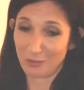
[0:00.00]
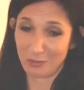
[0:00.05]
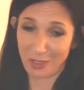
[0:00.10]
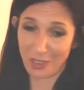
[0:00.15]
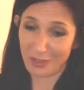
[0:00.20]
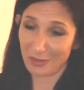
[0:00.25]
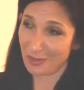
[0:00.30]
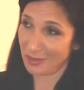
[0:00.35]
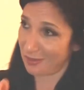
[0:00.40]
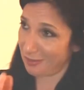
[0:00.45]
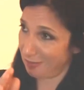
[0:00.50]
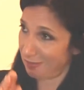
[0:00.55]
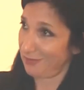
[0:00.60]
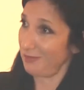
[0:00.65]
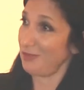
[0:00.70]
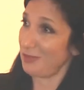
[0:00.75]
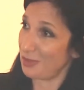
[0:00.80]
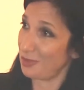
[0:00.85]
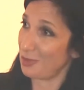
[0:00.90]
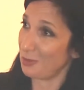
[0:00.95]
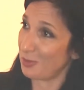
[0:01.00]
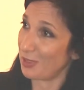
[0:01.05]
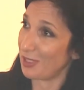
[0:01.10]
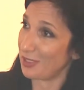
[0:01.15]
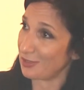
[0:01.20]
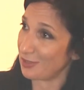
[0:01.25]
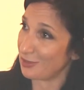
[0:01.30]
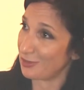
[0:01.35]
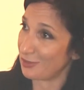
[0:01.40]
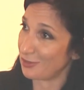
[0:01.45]
and banks that do
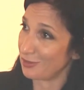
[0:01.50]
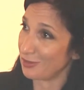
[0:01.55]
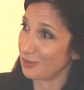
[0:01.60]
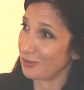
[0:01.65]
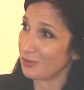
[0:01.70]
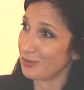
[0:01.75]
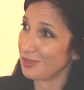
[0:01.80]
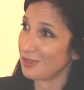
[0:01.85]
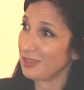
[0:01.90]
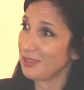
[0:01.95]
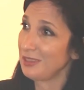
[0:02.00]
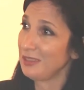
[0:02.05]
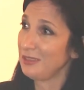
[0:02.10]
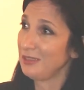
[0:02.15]
deposits and loans.